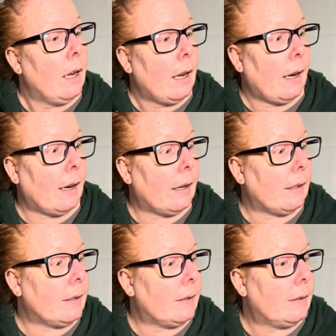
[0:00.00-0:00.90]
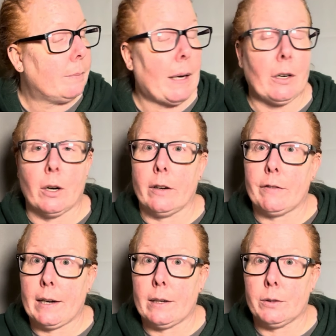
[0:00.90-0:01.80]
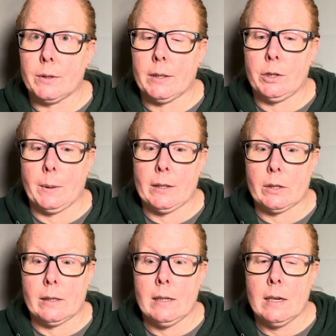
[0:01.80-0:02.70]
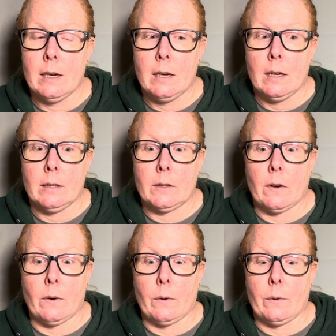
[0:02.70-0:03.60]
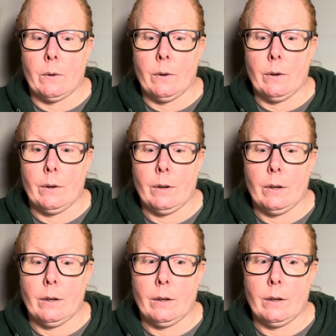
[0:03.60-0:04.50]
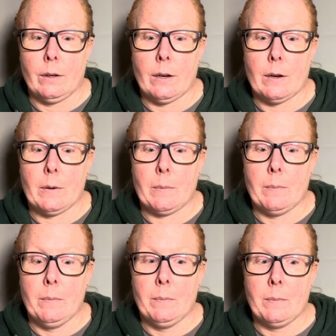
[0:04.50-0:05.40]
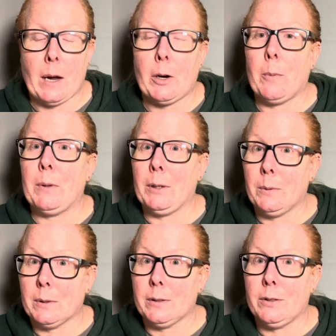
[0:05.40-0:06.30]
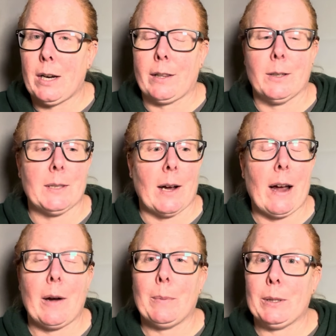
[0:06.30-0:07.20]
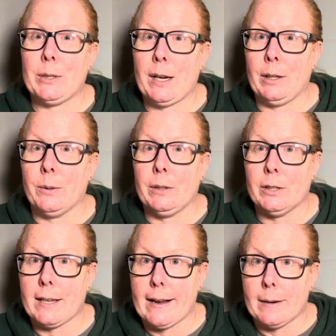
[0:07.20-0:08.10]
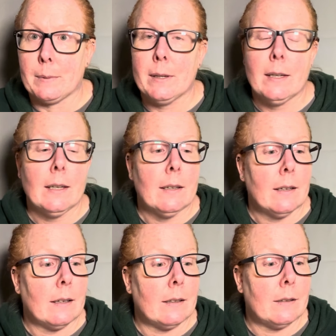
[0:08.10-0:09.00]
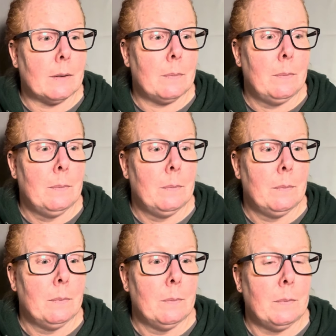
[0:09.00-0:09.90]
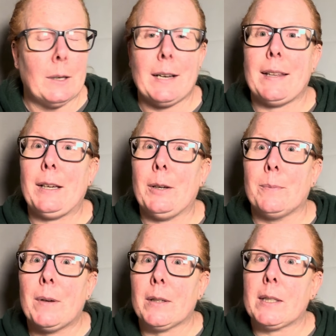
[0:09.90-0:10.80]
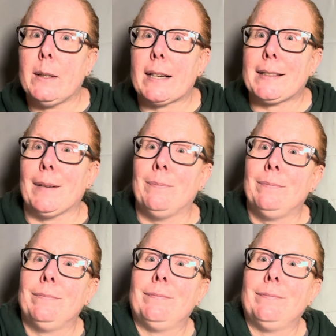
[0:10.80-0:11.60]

and my current financial situation. So I hope that you will check those out. I appreciate you and your time. All right, thank you. I'll see you next time.